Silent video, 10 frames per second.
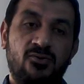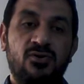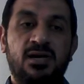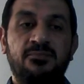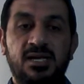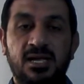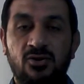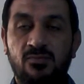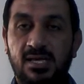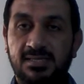or
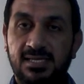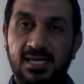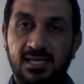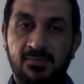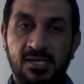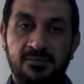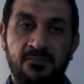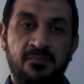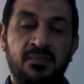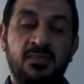non-megaloblastic anemia.
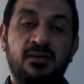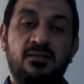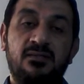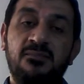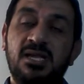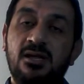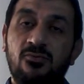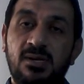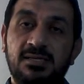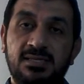The
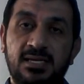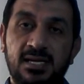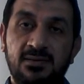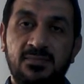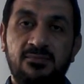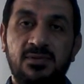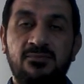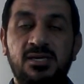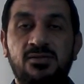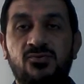megaloblastic anemia
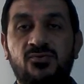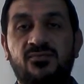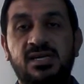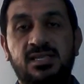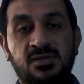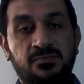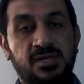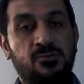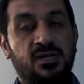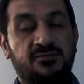may be due to vitamin
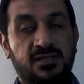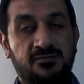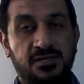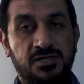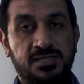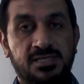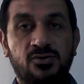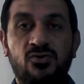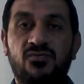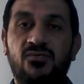B12
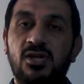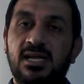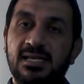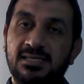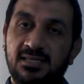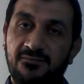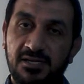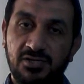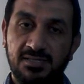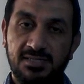deficiency or folic acid
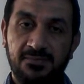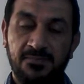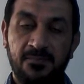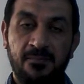deficiency.